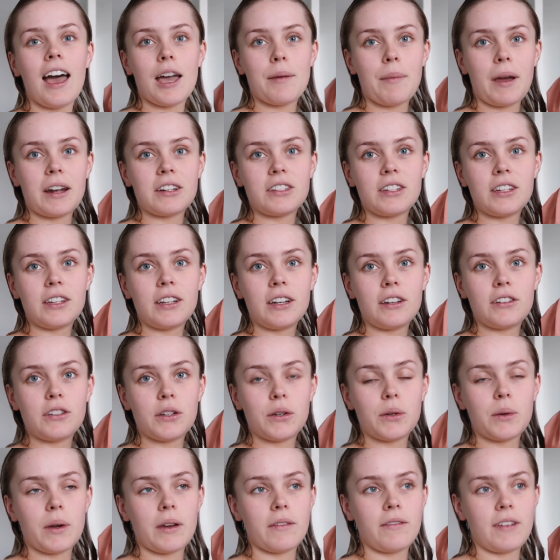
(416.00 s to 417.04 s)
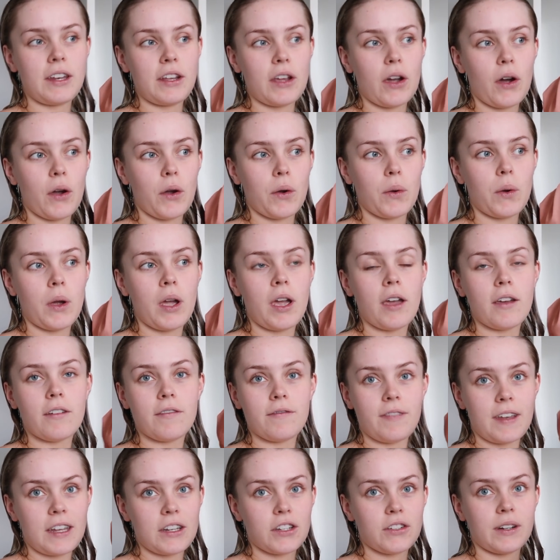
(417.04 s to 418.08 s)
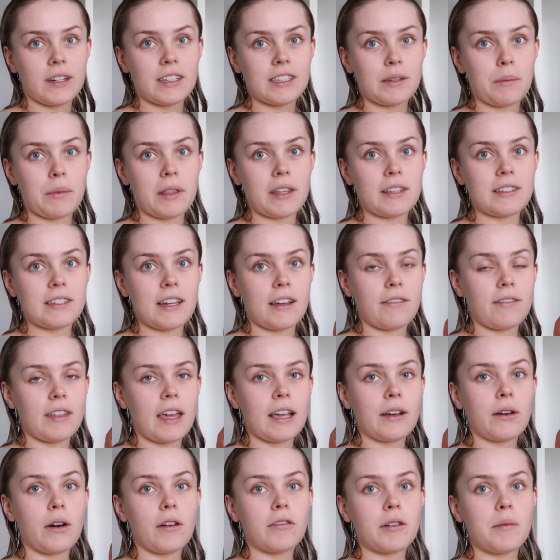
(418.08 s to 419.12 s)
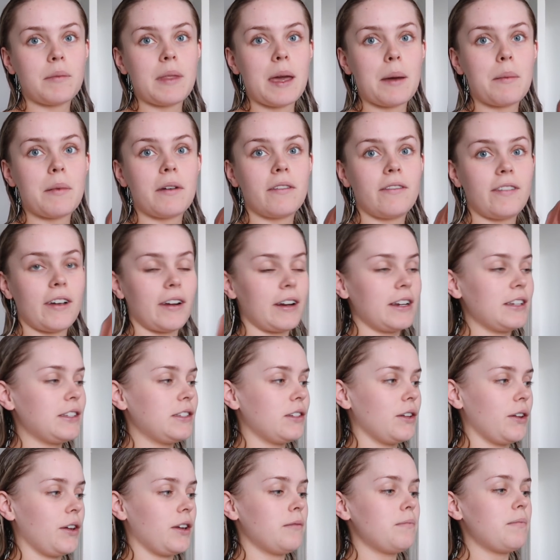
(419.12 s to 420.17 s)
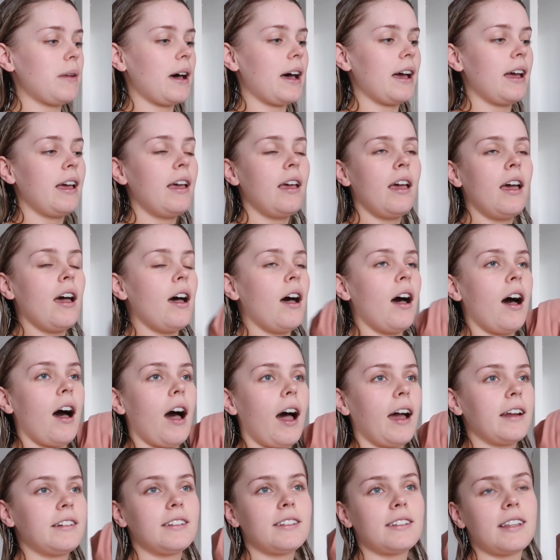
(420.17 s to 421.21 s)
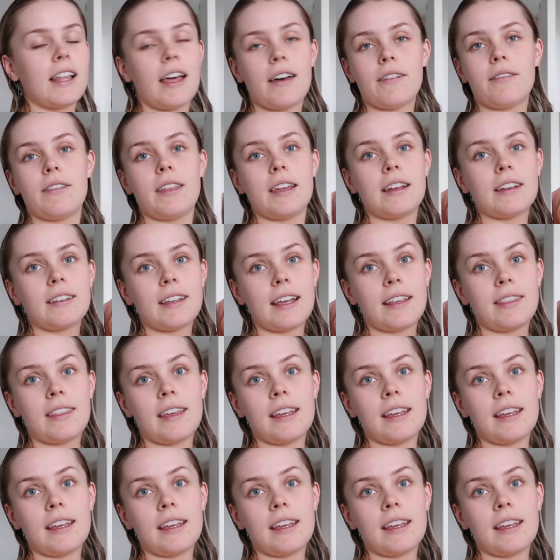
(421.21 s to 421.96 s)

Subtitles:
I'm actually gonna do a video featuring some of the stuff that I got from them very soon, but I just love things like